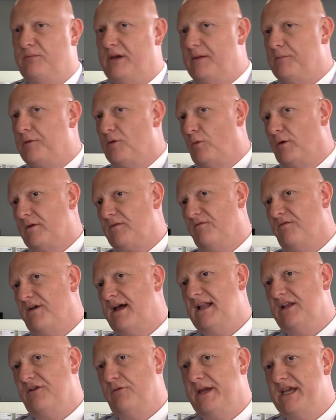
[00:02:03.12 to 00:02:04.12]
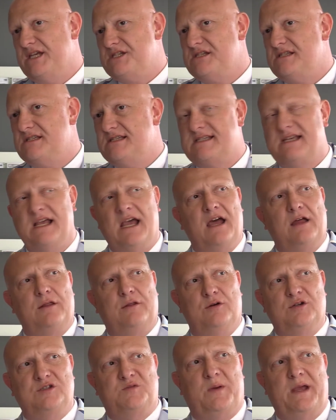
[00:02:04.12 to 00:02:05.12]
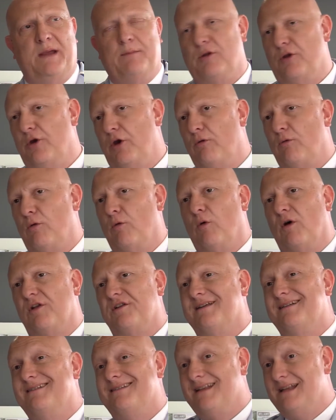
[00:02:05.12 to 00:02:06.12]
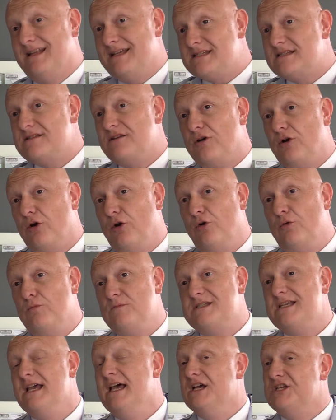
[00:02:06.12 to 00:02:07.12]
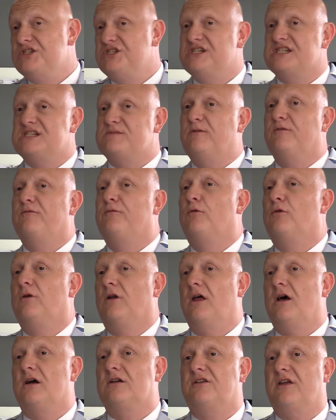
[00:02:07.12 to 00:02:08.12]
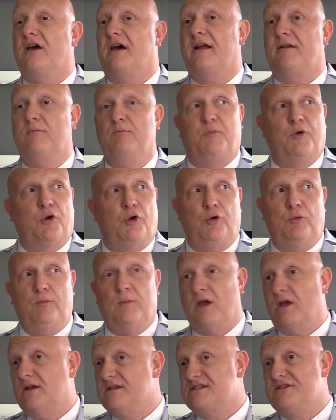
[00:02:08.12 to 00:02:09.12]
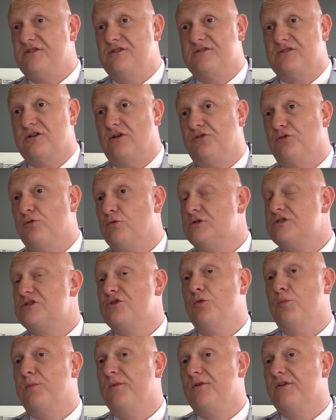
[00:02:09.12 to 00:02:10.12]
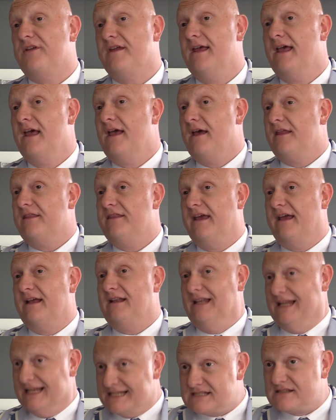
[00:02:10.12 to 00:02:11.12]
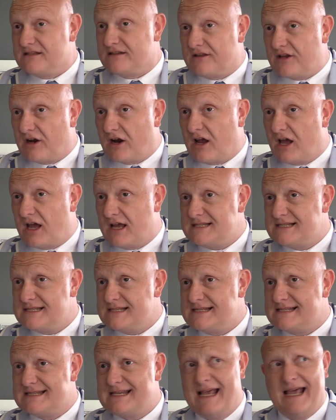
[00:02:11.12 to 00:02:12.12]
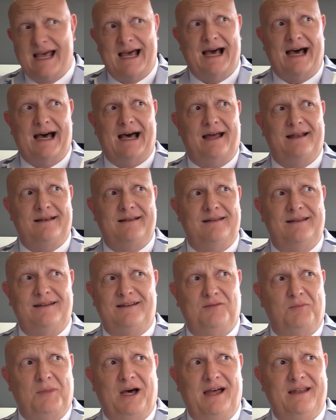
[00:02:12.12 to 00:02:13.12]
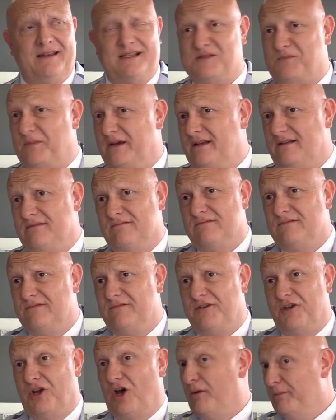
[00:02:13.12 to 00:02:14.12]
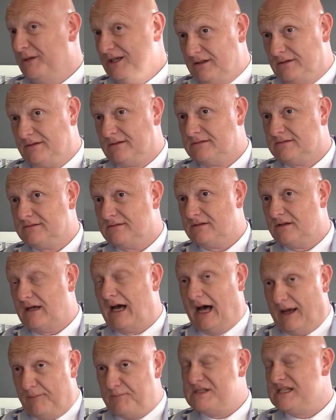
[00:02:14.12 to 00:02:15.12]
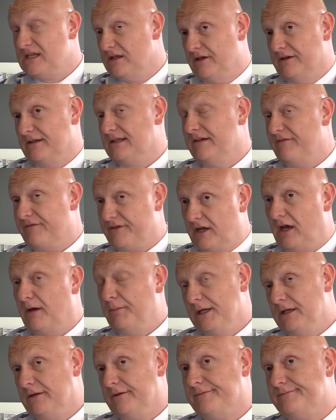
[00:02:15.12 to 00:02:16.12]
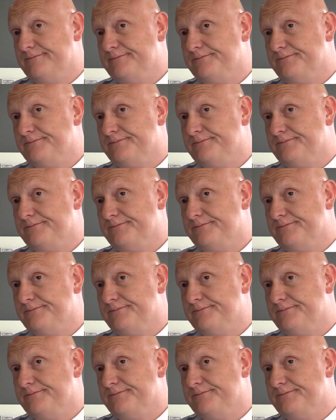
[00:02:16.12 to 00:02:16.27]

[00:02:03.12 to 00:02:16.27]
people wanting valuations, those people who were wanting to list their homes just before lockdown, boom, as soon as our doors opened, they listed their houses, and the demand has been phenomenal, absolutely phenomenal.